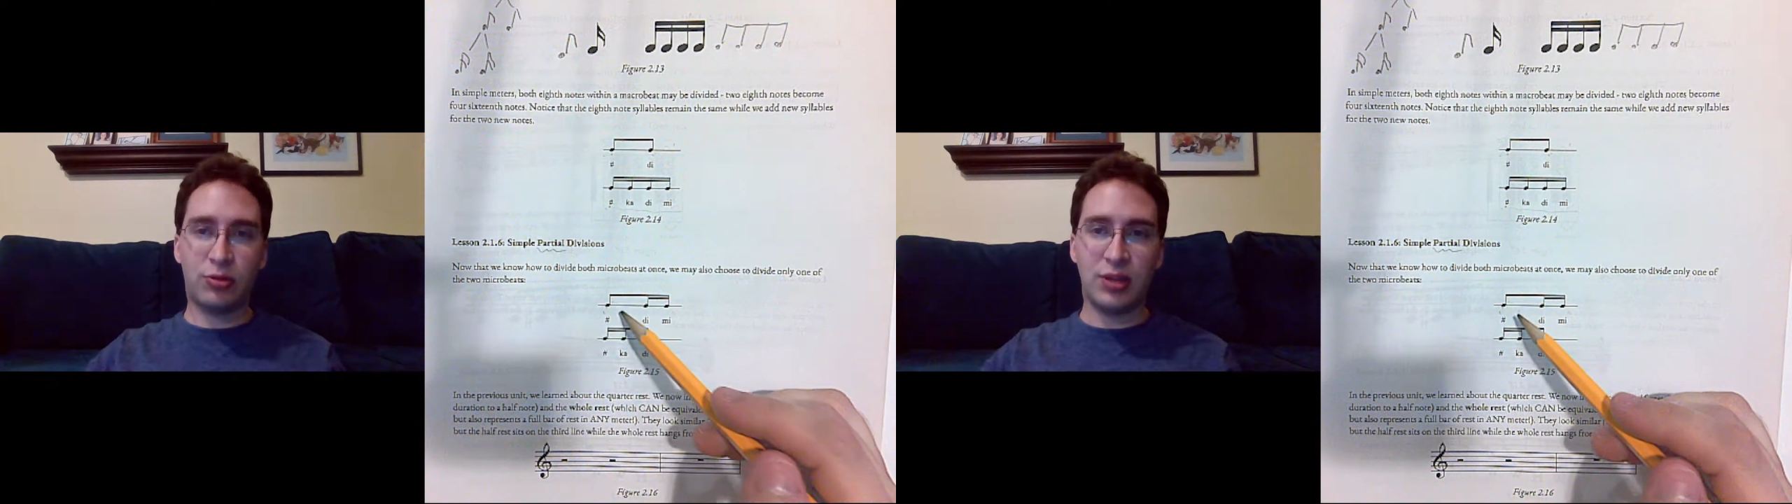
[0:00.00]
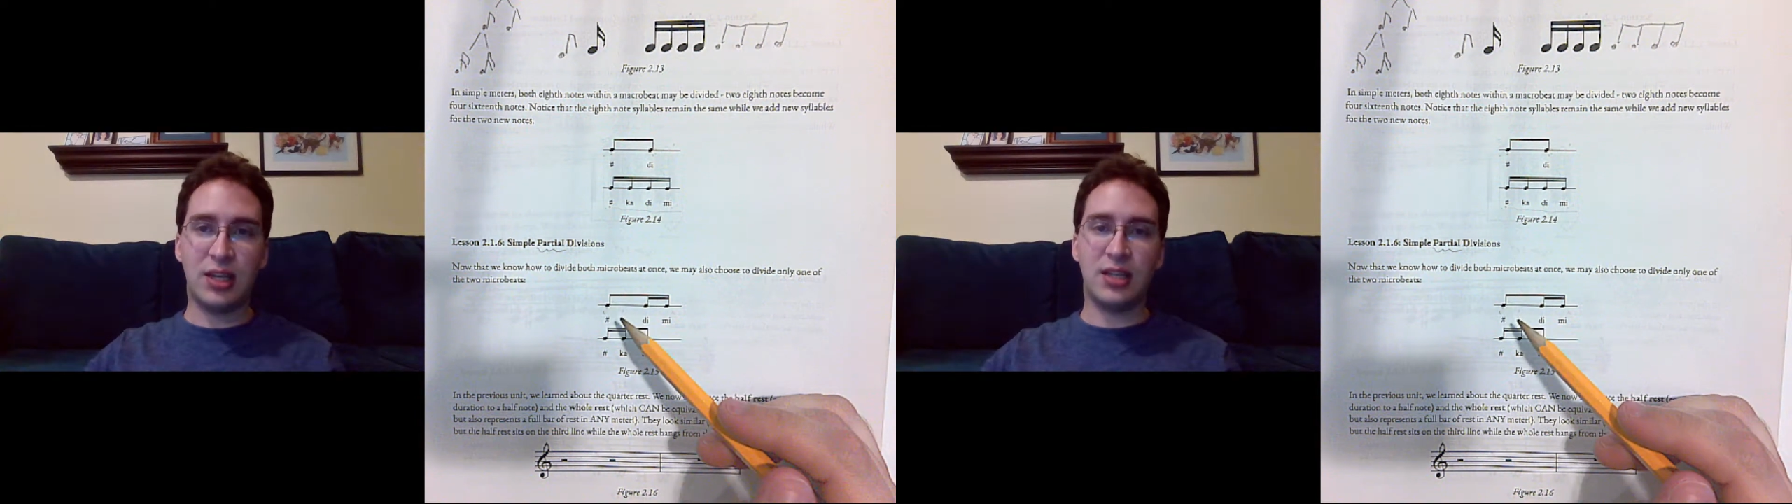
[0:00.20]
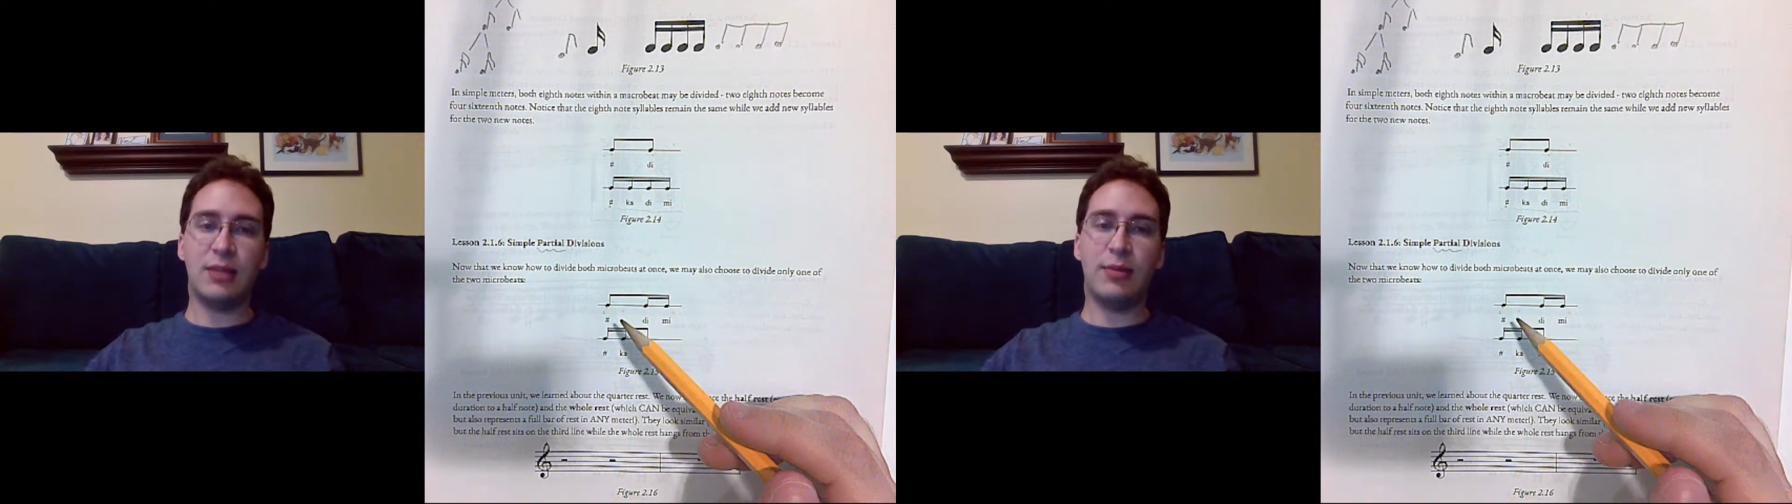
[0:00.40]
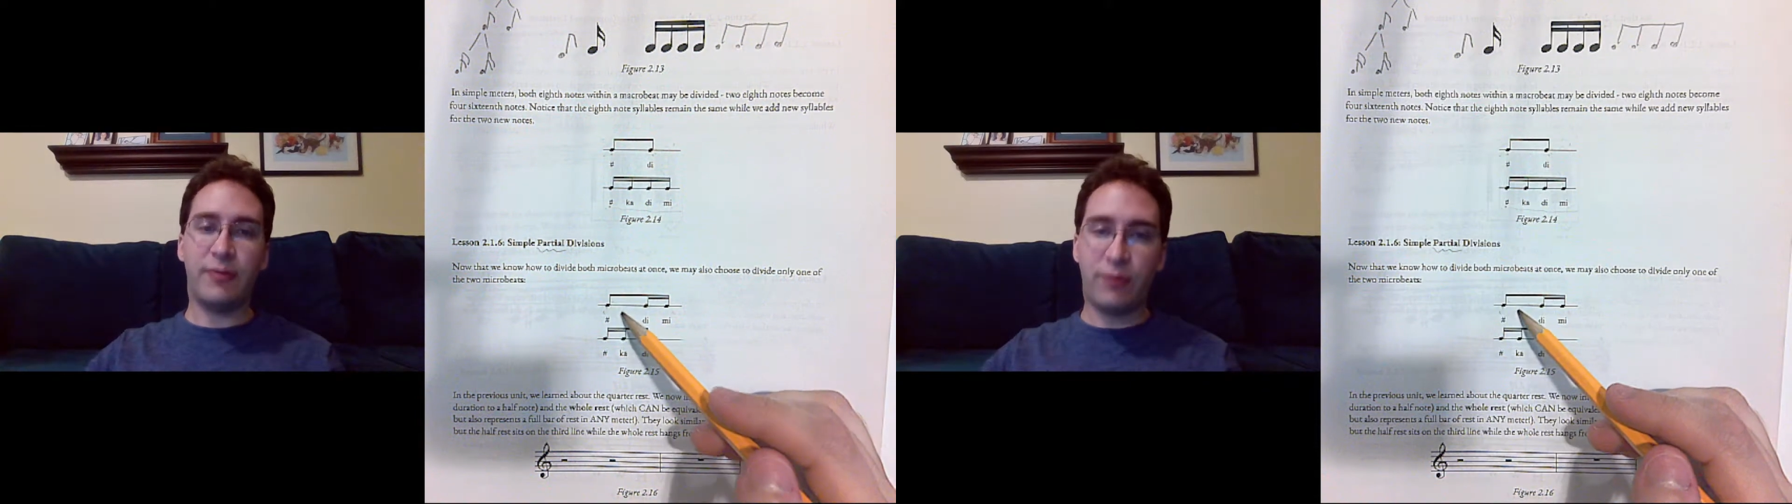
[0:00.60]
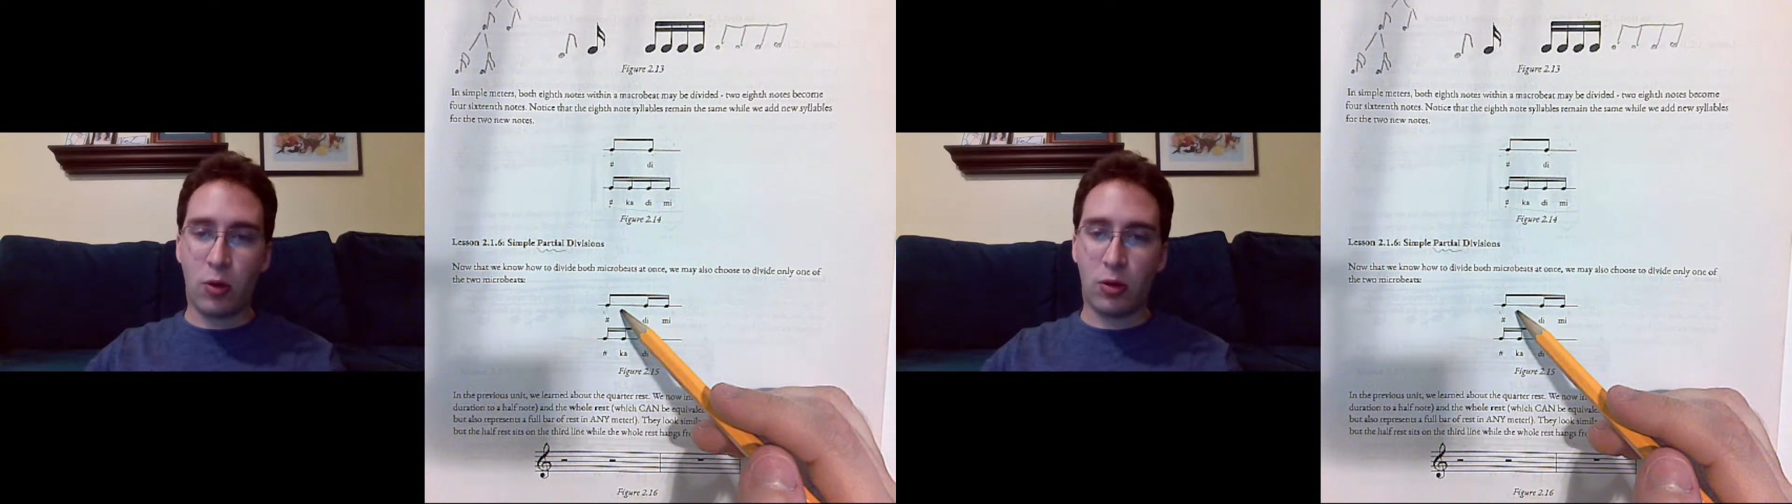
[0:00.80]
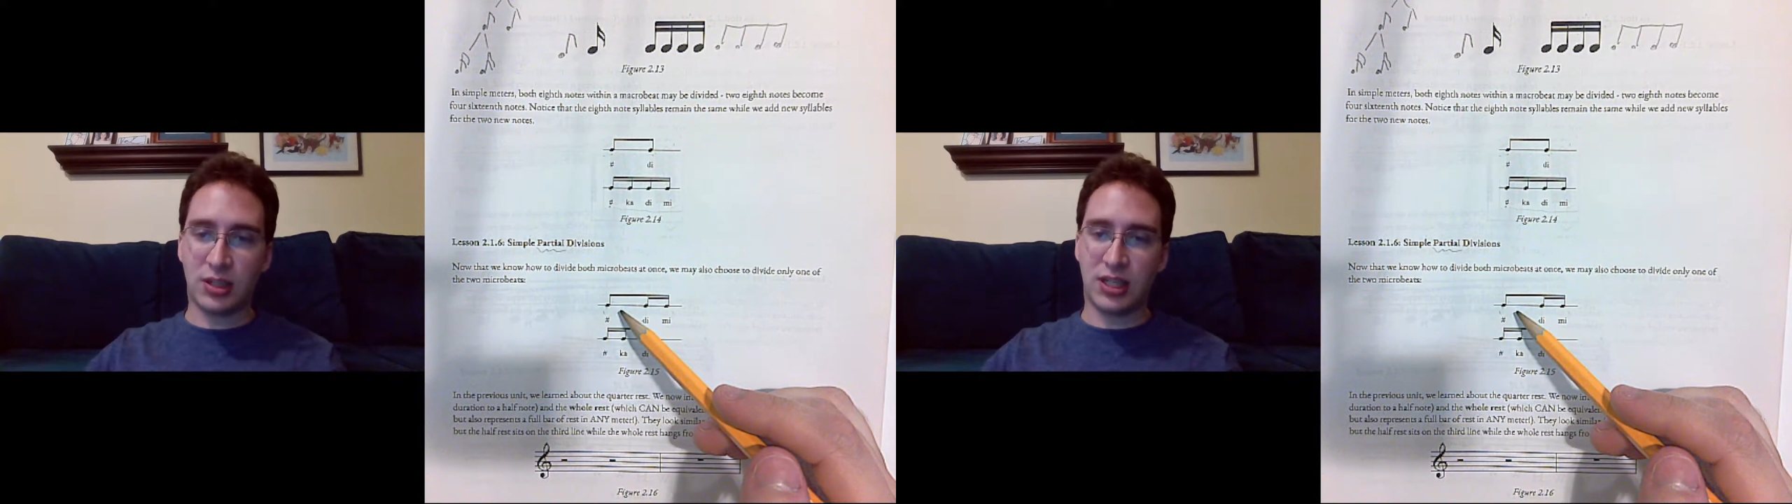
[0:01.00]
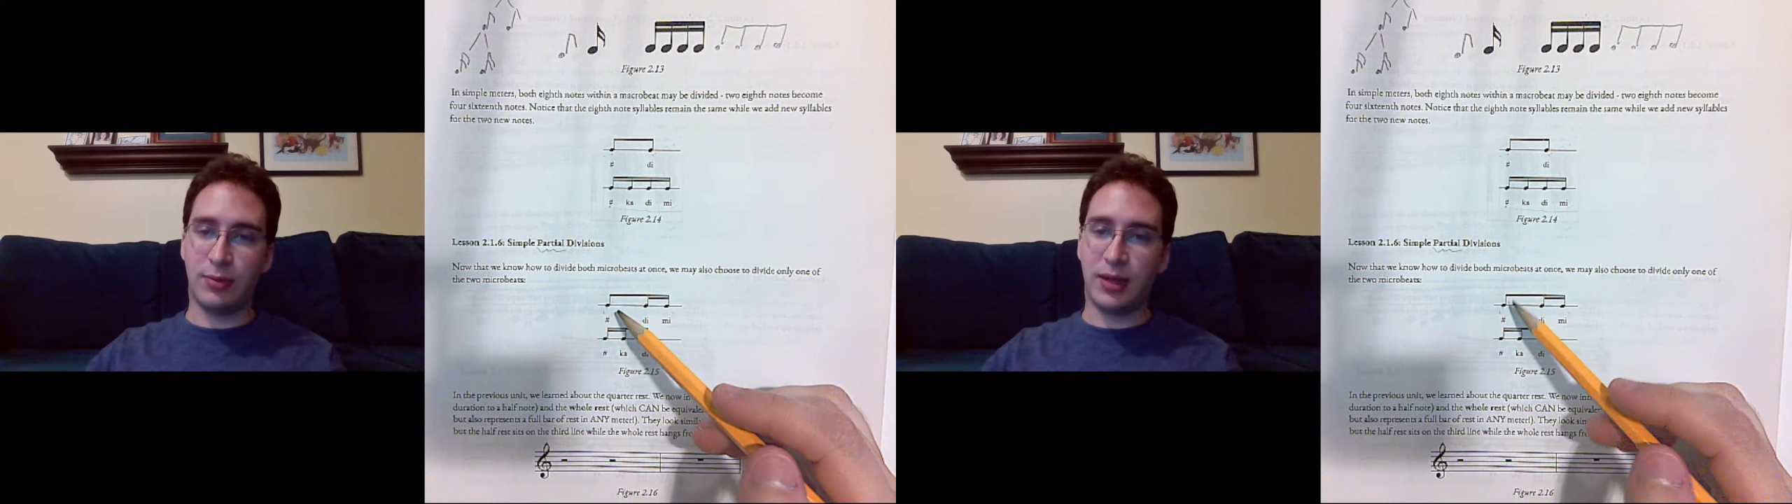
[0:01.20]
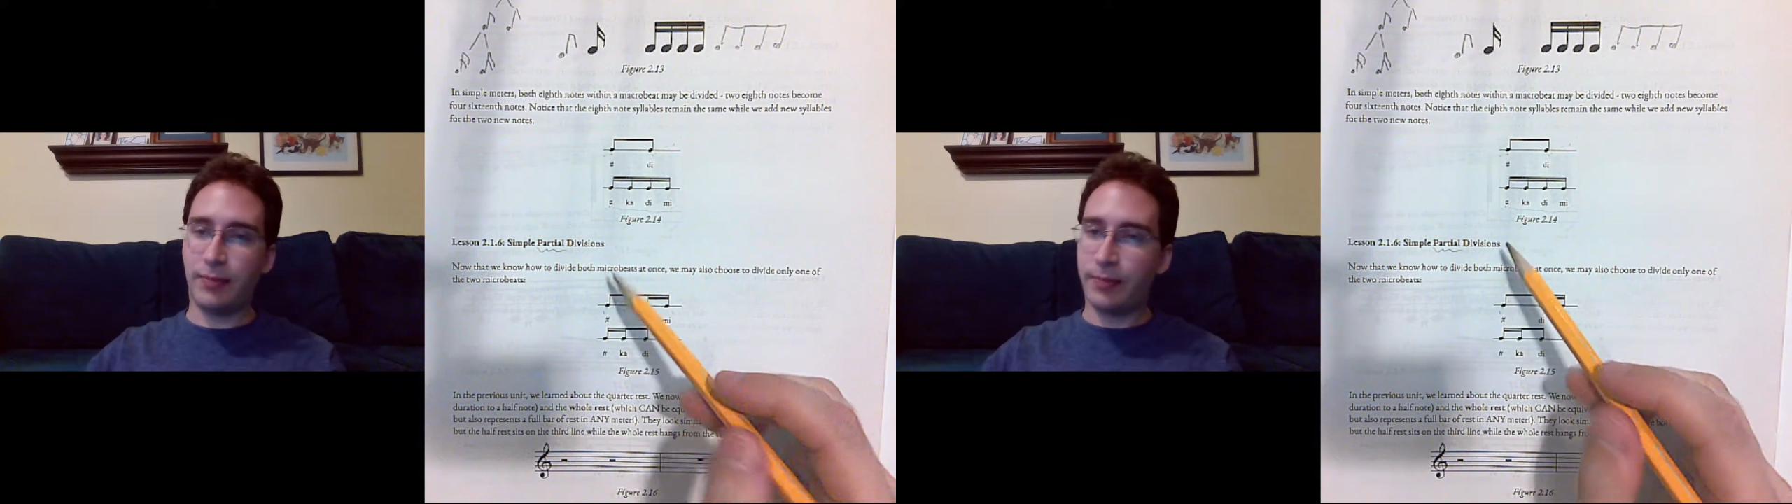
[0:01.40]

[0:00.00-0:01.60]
3D me, 4D me.